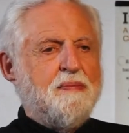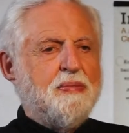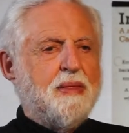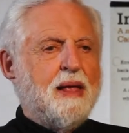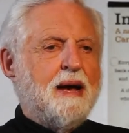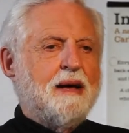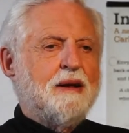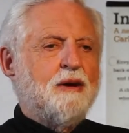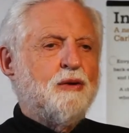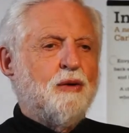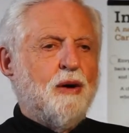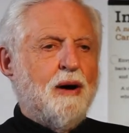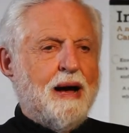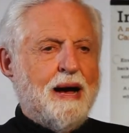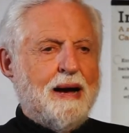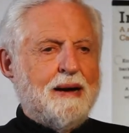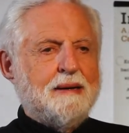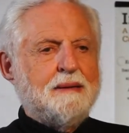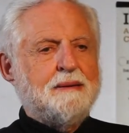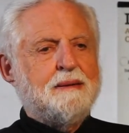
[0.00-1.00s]
I don't know,
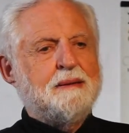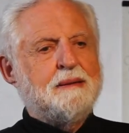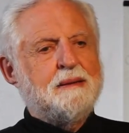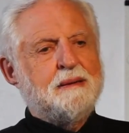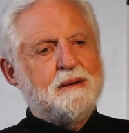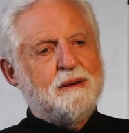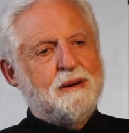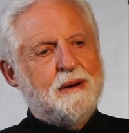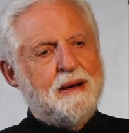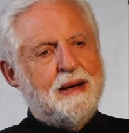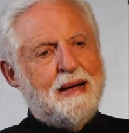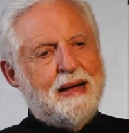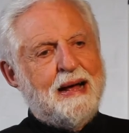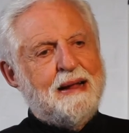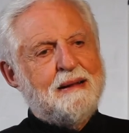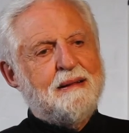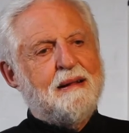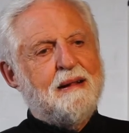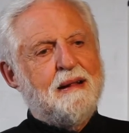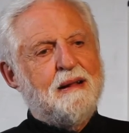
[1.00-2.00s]
Haydn or
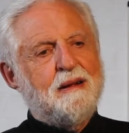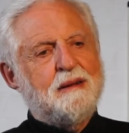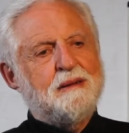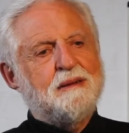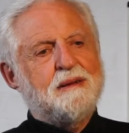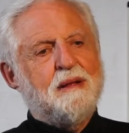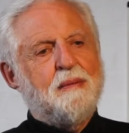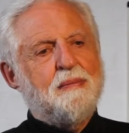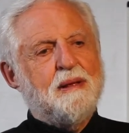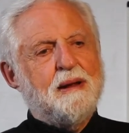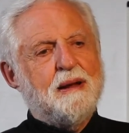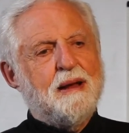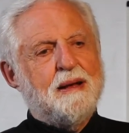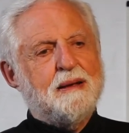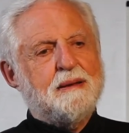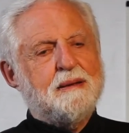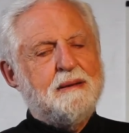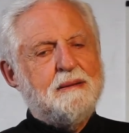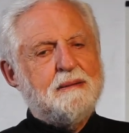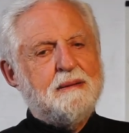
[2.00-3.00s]
Handel and something
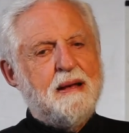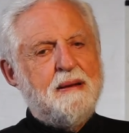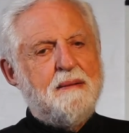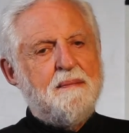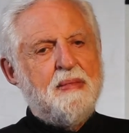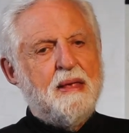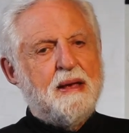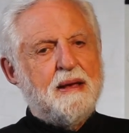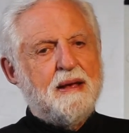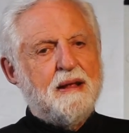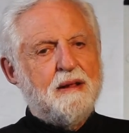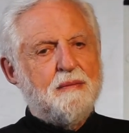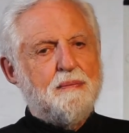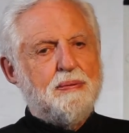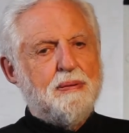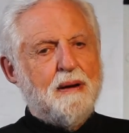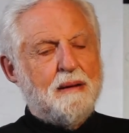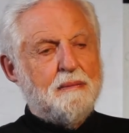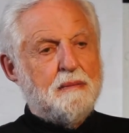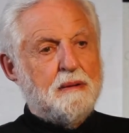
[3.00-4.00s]
like this,
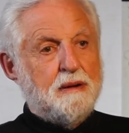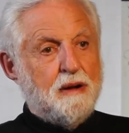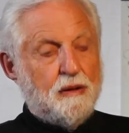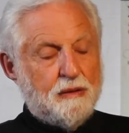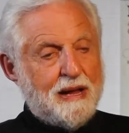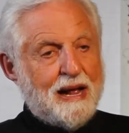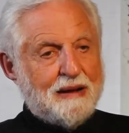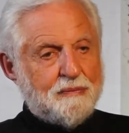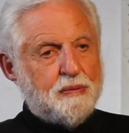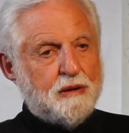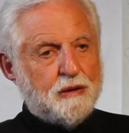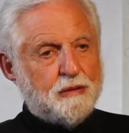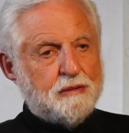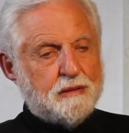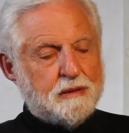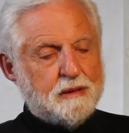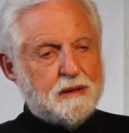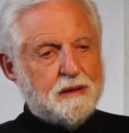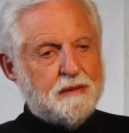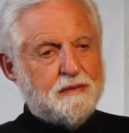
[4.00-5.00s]
it'll not be
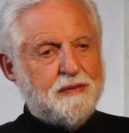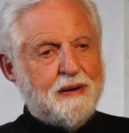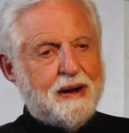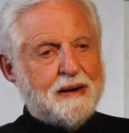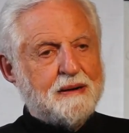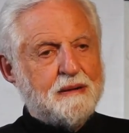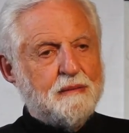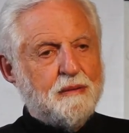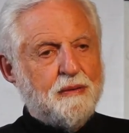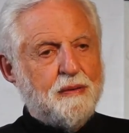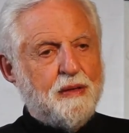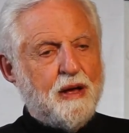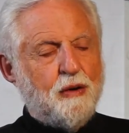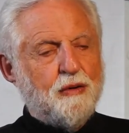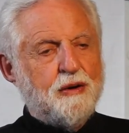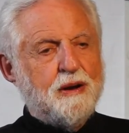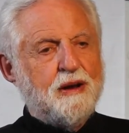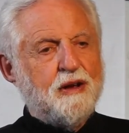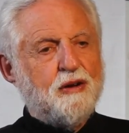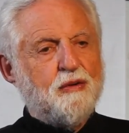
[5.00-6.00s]
considered fashionable without
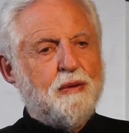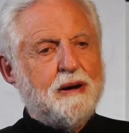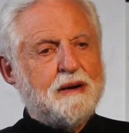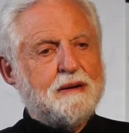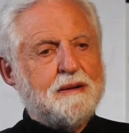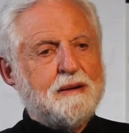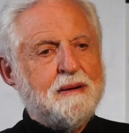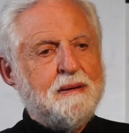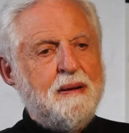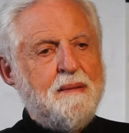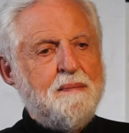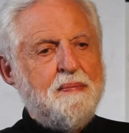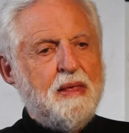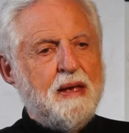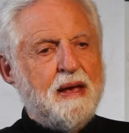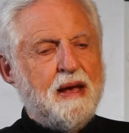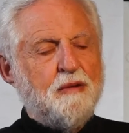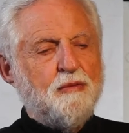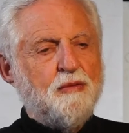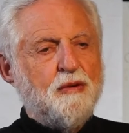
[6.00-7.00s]
any question,
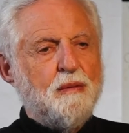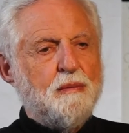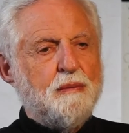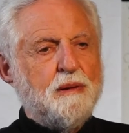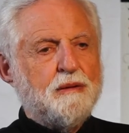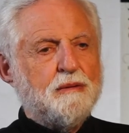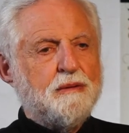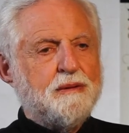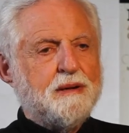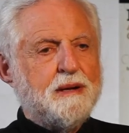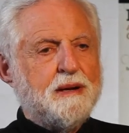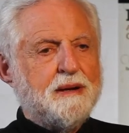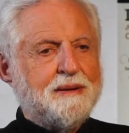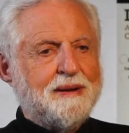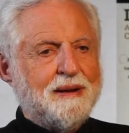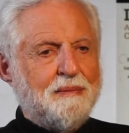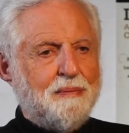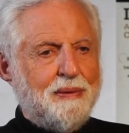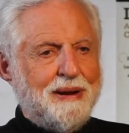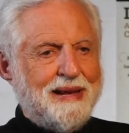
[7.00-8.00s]
and will be considered
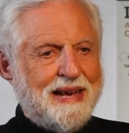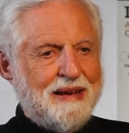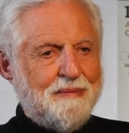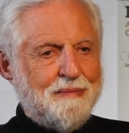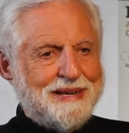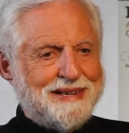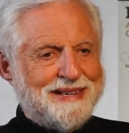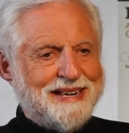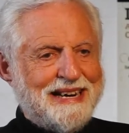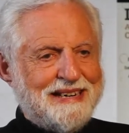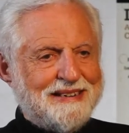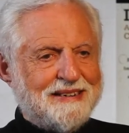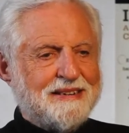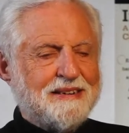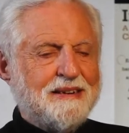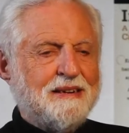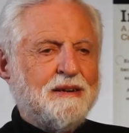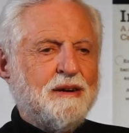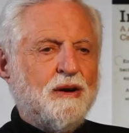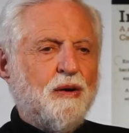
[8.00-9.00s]
simply
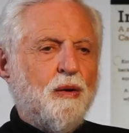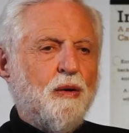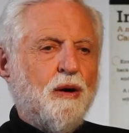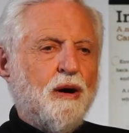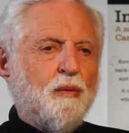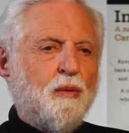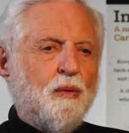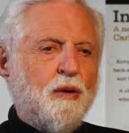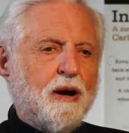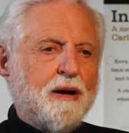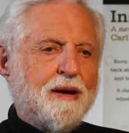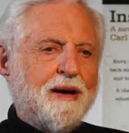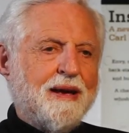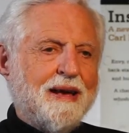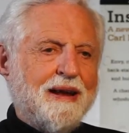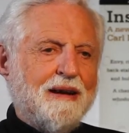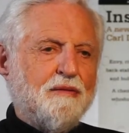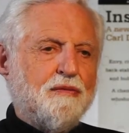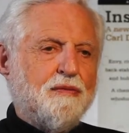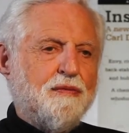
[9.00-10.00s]
imitation or working
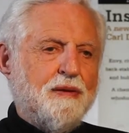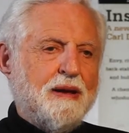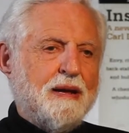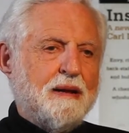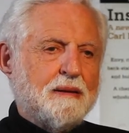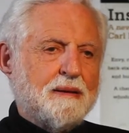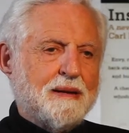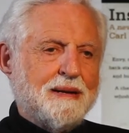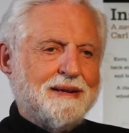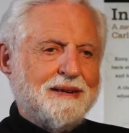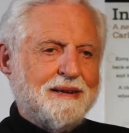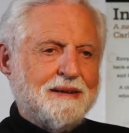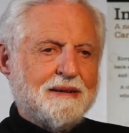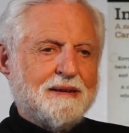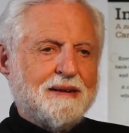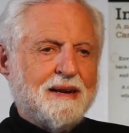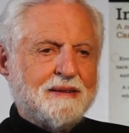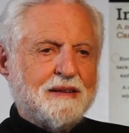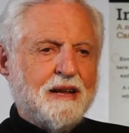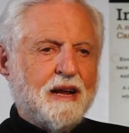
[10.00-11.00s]
in a field that is
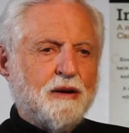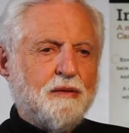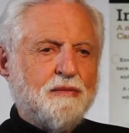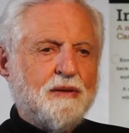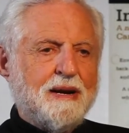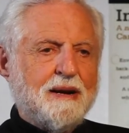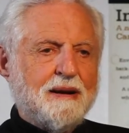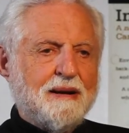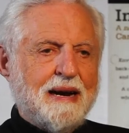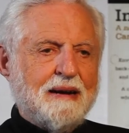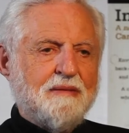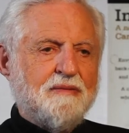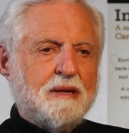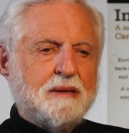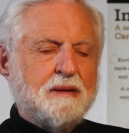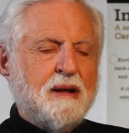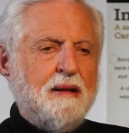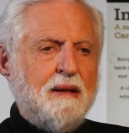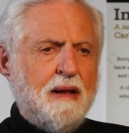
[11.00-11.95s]
just not of any relevance.